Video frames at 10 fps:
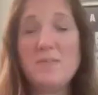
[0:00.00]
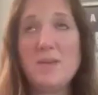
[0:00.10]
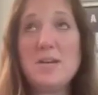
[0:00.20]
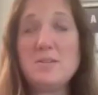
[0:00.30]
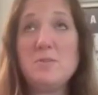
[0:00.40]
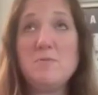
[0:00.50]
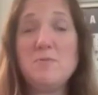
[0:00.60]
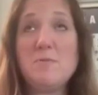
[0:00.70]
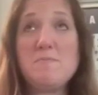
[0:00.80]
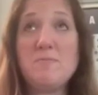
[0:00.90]
Yeah. So
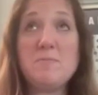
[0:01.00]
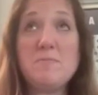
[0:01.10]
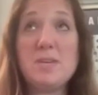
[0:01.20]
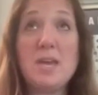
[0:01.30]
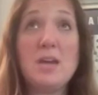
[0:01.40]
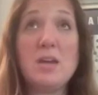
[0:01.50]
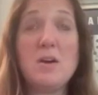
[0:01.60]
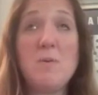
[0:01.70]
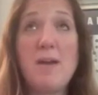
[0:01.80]
from the get-go,